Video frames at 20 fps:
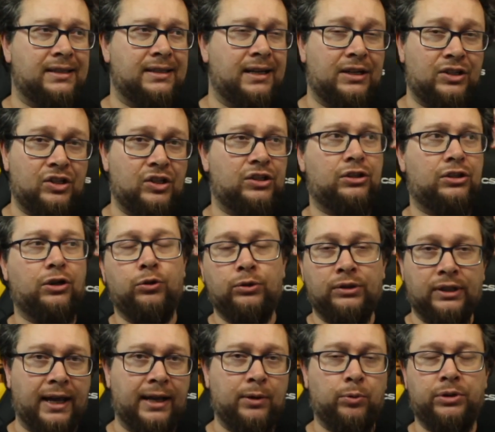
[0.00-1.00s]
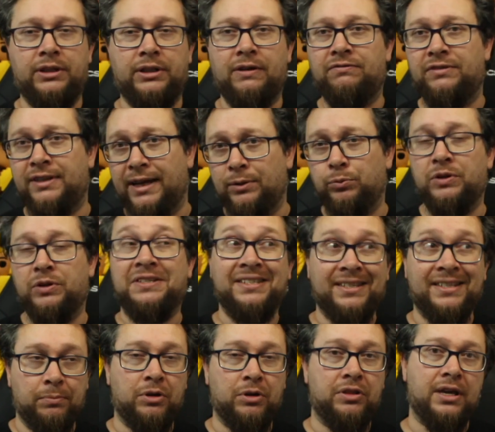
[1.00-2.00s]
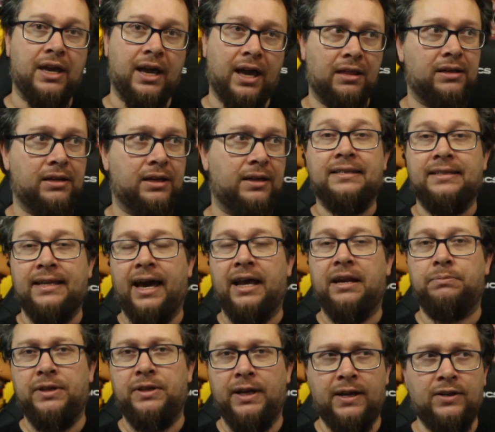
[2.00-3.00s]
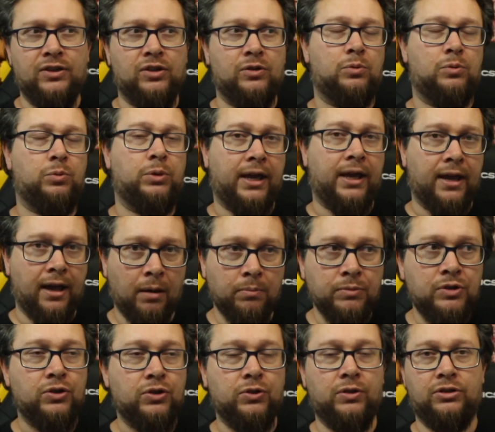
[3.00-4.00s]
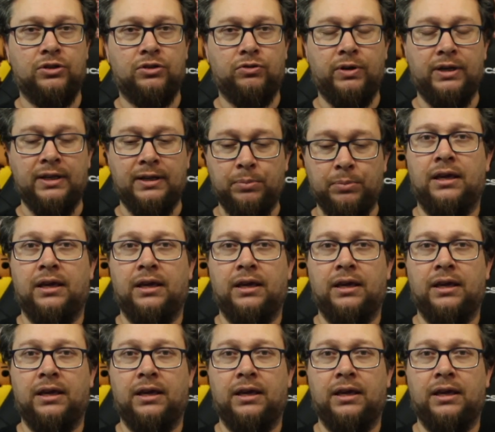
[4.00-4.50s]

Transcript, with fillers: And I just don't like what they've done with some of the other adaptations when it comes to this 3D.